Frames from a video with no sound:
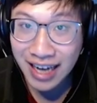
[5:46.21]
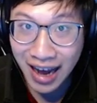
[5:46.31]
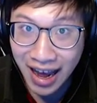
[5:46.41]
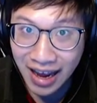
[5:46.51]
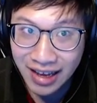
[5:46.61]

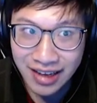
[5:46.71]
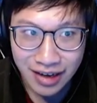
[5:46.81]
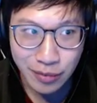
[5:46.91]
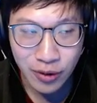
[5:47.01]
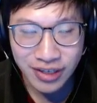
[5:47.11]
I
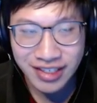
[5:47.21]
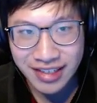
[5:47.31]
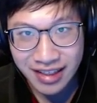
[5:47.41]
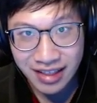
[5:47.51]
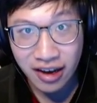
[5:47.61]
am going to
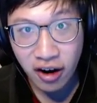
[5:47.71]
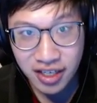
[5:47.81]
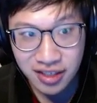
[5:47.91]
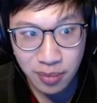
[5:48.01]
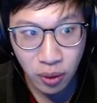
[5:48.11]
say that the hard
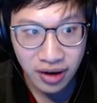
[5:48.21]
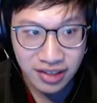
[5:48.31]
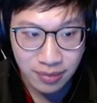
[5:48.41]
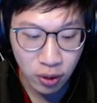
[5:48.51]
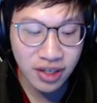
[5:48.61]
support
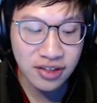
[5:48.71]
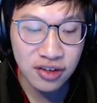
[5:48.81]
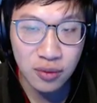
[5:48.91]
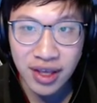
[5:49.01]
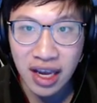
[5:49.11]
is more
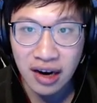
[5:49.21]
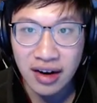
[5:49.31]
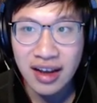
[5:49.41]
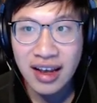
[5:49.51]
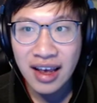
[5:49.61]
concerned with the carry,